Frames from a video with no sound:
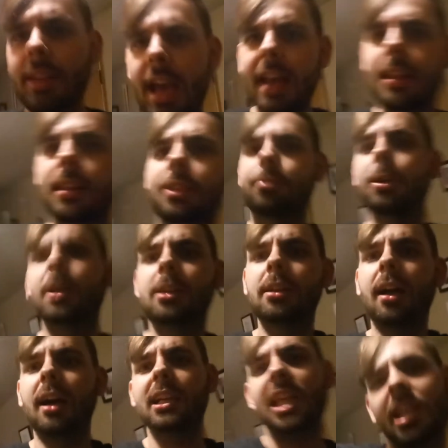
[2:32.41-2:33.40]
at 3
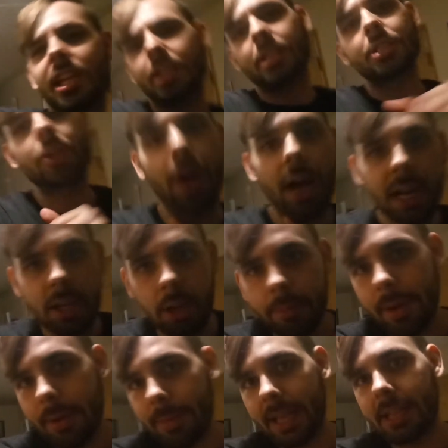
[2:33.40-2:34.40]
o'clock. So I call
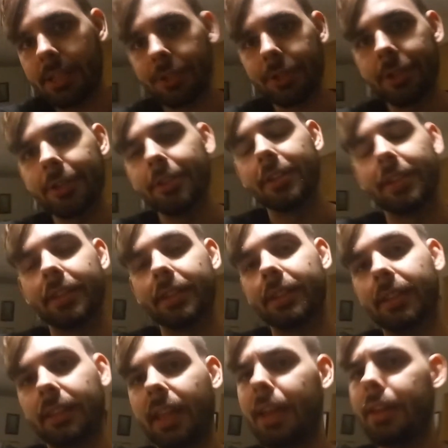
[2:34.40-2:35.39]
my manager,
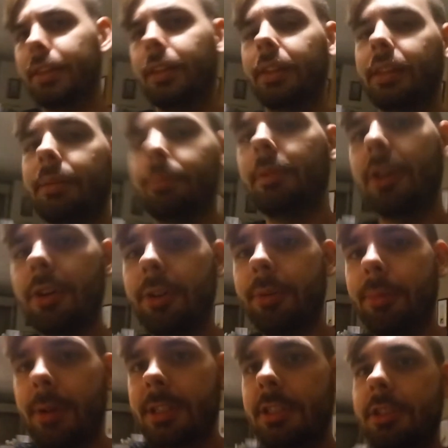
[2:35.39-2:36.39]
let them know
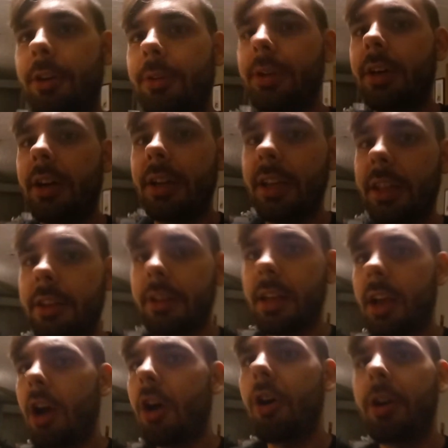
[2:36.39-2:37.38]
what's going on, and they're
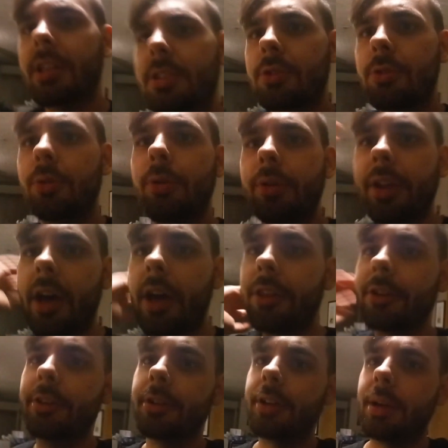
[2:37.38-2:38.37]
like, oh, it's cool, the
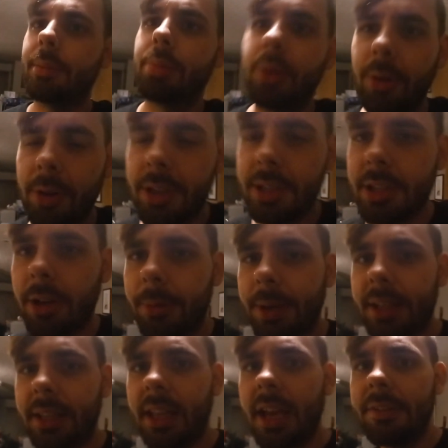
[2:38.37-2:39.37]
other employees
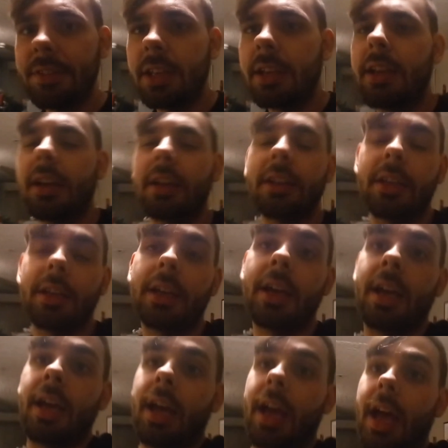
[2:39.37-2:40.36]
already left,
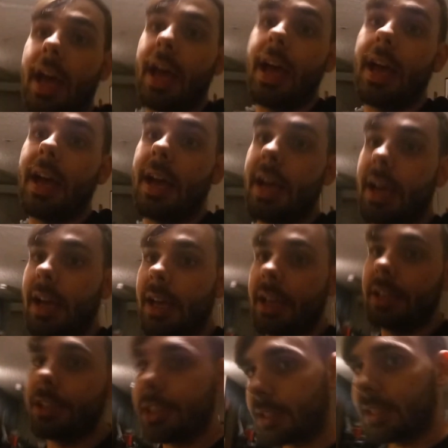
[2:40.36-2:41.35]

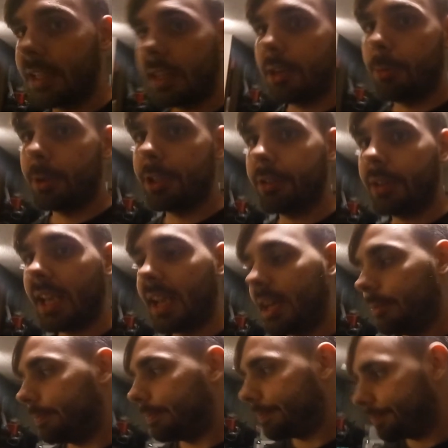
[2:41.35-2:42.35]
and just get there when you
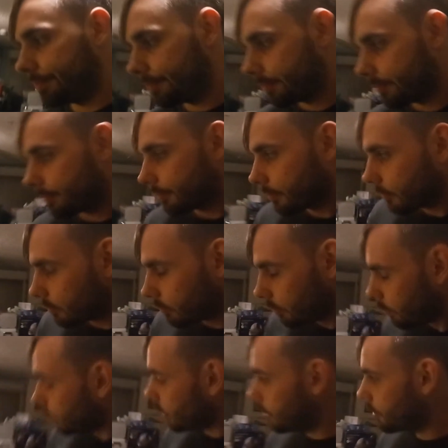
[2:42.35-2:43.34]
can.
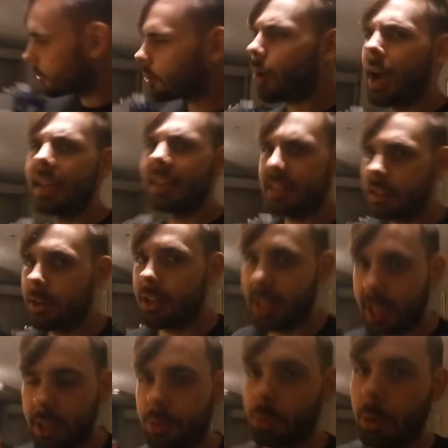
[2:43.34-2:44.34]
So I get there at
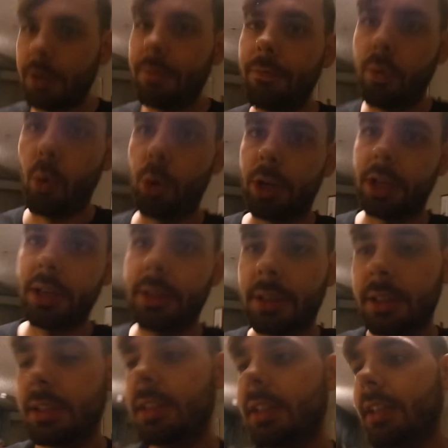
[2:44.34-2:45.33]
like 3:40,
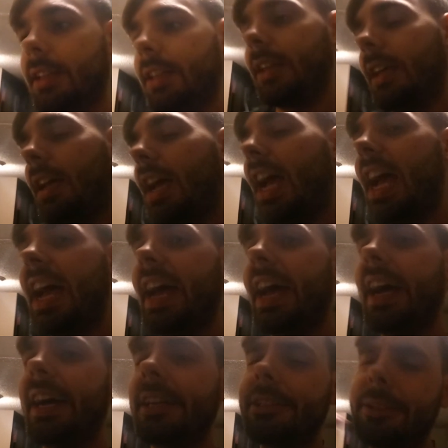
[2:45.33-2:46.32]

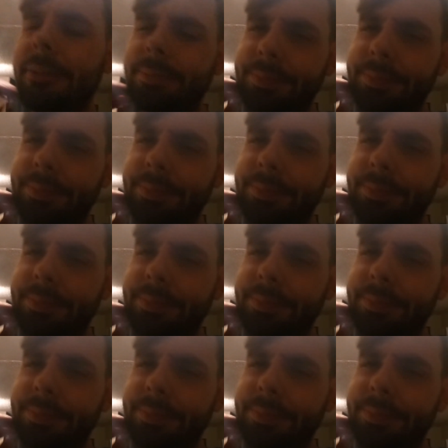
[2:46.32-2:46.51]
and